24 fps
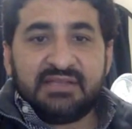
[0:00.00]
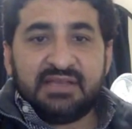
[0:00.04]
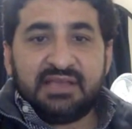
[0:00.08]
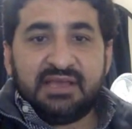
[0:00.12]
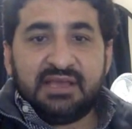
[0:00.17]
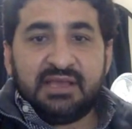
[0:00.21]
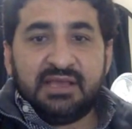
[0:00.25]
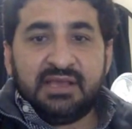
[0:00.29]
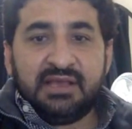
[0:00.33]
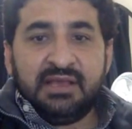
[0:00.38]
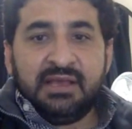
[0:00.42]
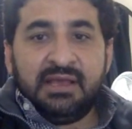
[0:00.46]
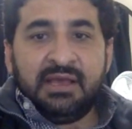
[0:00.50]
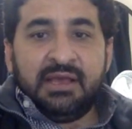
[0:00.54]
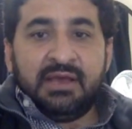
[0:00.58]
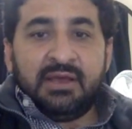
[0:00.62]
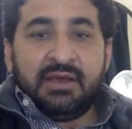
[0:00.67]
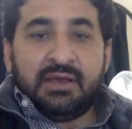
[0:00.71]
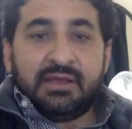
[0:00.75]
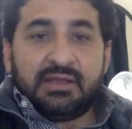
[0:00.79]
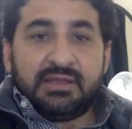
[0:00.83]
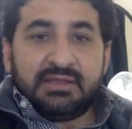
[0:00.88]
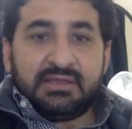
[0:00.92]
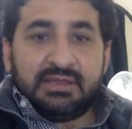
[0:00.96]
thing,
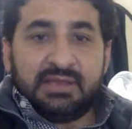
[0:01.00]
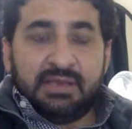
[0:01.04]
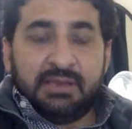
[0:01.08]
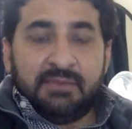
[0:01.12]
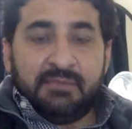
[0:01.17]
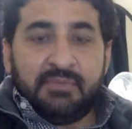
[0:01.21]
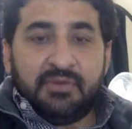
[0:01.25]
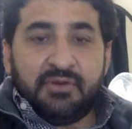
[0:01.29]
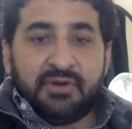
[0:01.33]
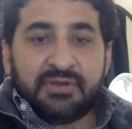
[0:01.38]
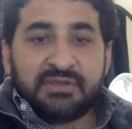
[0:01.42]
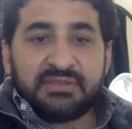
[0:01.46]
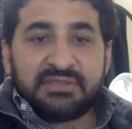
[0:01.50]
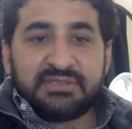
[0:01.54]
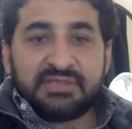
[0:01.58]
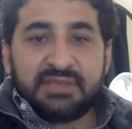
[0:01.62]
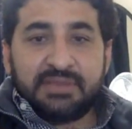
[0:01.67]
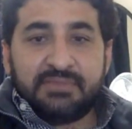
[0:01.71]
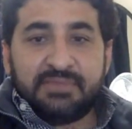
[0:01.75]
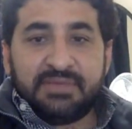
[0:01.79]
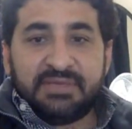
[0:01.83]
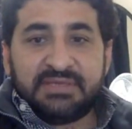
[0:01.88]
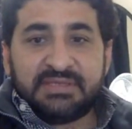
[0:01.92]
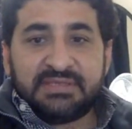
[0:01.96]
the important
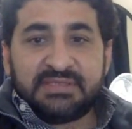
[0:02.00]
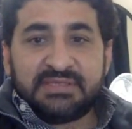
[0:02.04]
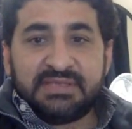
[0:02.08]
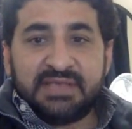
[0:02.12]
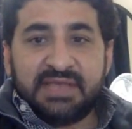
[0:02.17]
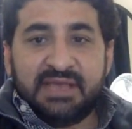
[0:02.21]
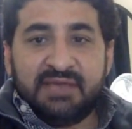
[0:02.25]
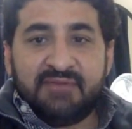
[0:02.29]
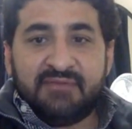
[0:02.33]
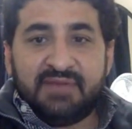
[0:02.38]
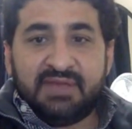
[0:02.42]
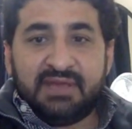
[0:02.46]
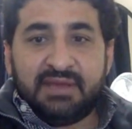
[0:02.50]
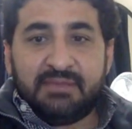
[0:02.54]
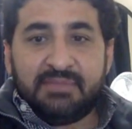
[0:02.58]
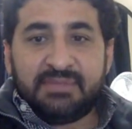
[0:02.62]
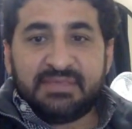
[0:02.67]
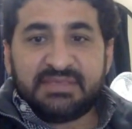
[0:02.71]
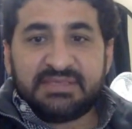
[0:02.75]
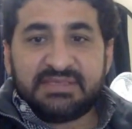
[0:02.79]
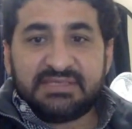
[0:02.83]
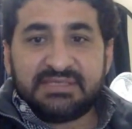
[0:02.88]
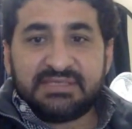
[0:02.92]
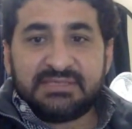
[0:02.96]
step, is having a
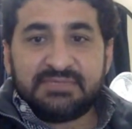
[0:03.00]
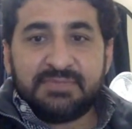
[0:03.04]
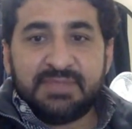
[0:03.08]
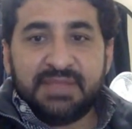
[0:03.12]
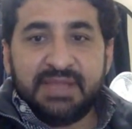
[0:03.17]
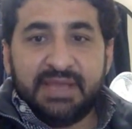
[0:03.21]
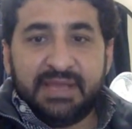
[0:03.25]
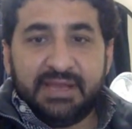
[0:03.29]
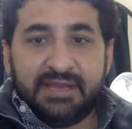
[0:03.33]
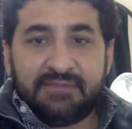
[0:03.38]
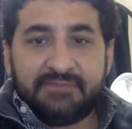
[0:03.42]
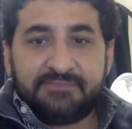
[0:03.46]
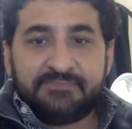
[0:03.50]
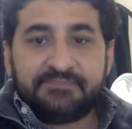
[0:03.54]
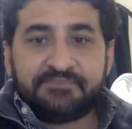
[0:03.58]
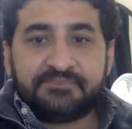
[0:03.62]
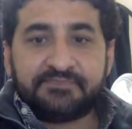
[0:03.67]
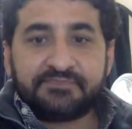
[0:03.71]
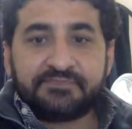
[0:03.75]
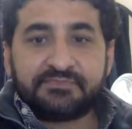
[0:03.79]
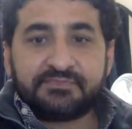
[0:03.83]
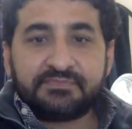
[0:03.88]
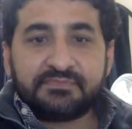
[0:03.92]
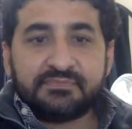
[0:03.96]
business plan.
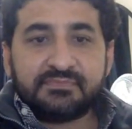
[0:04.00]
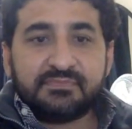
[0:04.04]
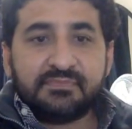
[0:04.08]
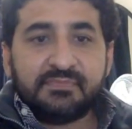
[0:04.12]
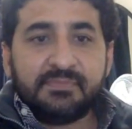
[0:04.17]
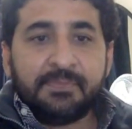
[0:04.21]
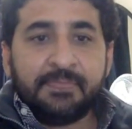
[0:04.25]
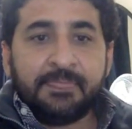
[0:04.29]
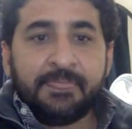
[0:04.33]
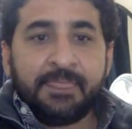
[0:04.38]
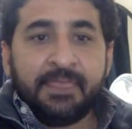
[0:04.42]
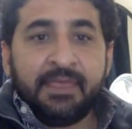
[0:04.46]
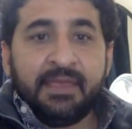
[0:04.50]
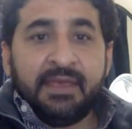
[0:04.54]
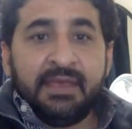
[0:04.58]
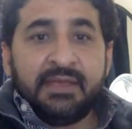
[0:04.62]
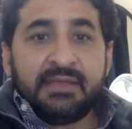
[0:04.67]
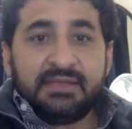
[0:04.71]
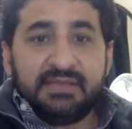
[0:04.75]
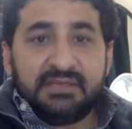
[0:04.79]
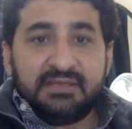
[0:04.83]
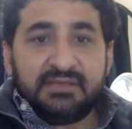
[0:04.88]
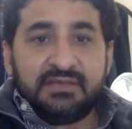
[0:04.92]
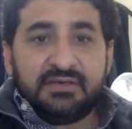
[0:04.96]

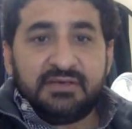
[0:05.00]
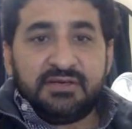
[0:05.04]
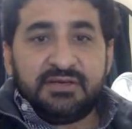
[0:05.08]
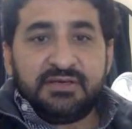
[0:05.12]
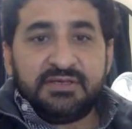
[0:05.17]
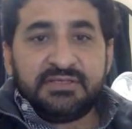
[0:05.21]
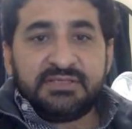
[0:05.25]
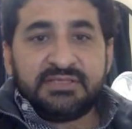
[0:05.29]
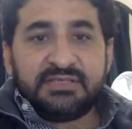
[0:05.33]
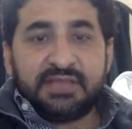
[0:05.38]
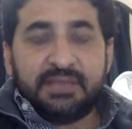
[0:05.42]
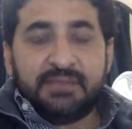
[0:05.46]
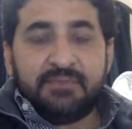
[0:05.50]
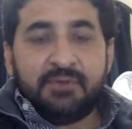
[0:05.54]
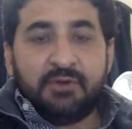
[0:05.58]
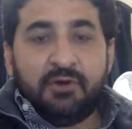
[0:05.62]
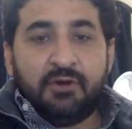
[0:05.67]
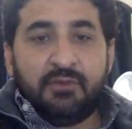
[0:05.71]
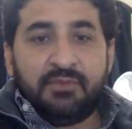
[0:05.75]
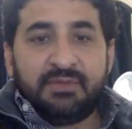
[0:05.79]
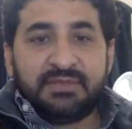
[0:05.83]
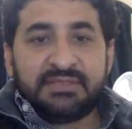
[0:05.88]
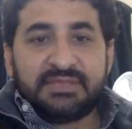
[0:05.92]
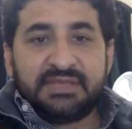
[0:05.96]
The third step,
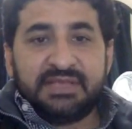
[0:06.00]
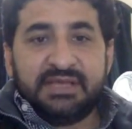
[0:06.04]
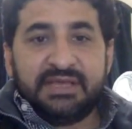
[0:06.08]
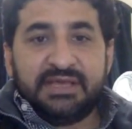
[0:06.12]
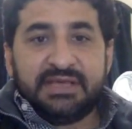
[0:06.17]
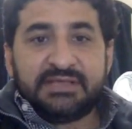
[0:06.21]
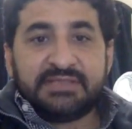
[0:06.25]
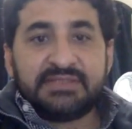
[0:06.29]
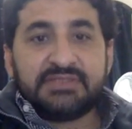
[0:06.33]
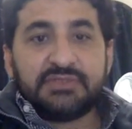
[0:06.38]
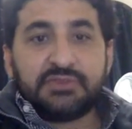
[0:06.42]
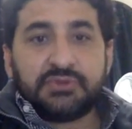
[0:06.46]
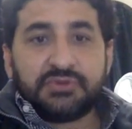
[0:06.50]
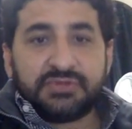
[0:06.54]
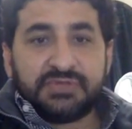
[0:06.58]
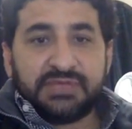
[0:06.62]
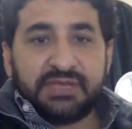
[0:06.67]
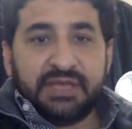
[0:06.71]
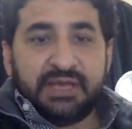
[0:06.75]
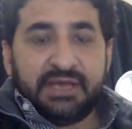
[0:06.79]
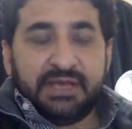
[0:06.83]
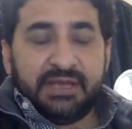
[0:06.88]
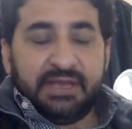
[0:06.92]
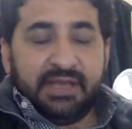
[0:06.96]
obviously, is
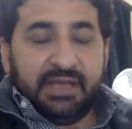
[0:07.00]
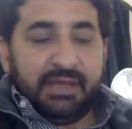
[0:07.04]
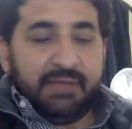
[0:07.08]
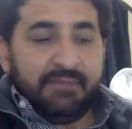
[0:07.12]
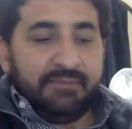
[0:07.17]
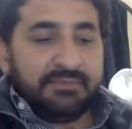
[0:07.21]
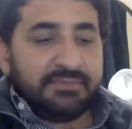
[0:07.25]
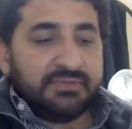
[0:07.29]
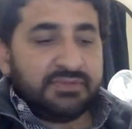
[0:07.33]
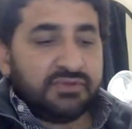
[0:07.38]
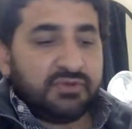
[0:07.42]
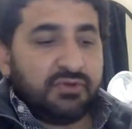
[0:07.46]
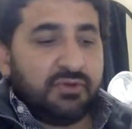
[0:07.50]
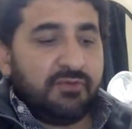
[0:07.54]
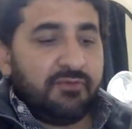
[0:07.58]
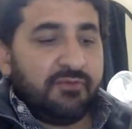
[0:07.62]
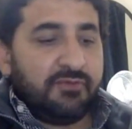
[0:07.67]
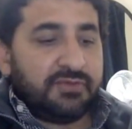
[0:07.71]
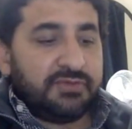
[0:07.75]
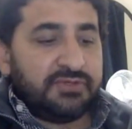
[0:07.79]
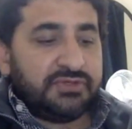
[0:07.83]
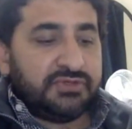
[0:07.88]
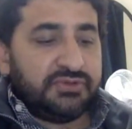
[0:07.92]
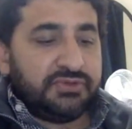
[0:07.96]
choosing a name. So
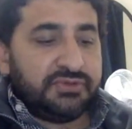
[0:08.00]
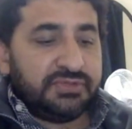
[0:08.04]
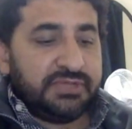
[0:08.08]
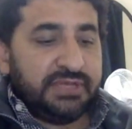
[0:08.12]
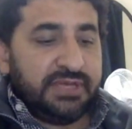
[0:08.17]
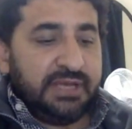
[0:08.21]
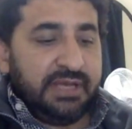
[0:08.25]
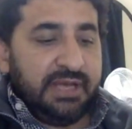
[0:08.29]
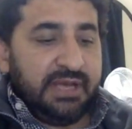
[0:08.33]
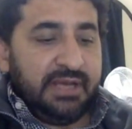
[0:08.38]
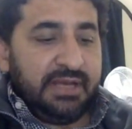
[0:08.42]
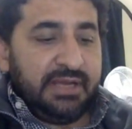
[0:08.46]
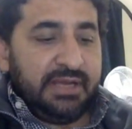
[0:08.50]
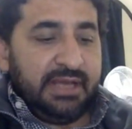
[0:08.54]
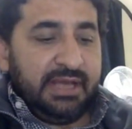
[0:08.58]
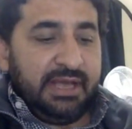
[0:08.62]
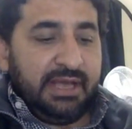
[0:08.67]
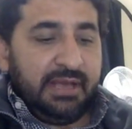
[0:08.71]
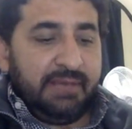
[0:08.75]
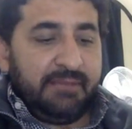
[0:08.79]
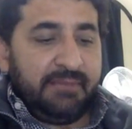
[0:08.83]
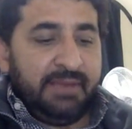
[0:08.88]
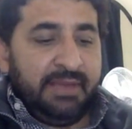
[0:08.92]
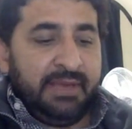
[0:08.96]
for choosing a
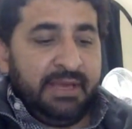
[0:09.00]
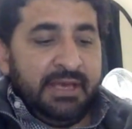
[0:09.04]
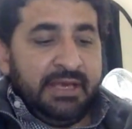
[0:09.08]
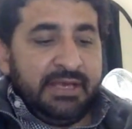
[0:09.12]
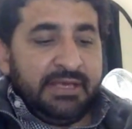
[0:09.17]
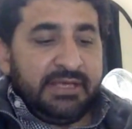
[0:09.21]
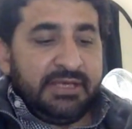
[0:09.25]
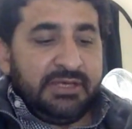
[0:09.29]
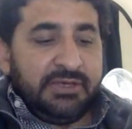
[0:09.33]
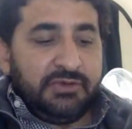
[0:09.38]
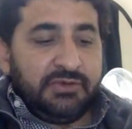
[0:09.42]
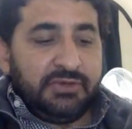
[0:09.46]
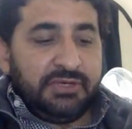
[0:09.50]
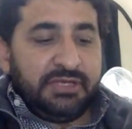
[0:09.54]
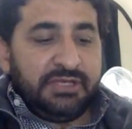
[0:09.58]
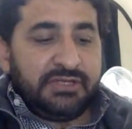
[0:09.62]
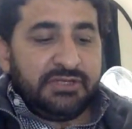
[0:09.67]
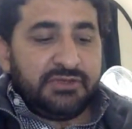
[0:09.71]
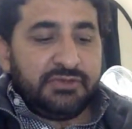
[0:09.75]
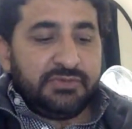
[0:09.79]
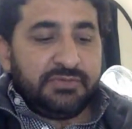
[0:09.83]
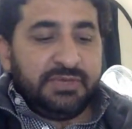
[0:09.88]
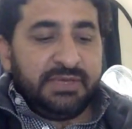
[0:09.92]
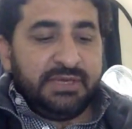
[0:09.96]
name, you
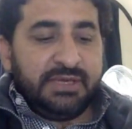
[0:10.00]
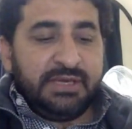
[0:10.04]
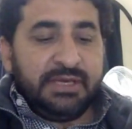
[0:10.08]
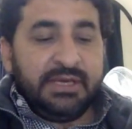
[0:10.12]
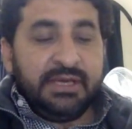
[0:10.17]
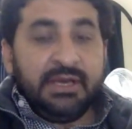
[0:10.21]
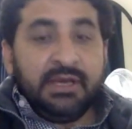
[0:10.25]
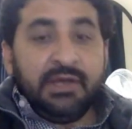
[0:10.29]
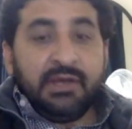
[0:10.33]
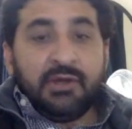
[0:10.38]
need to be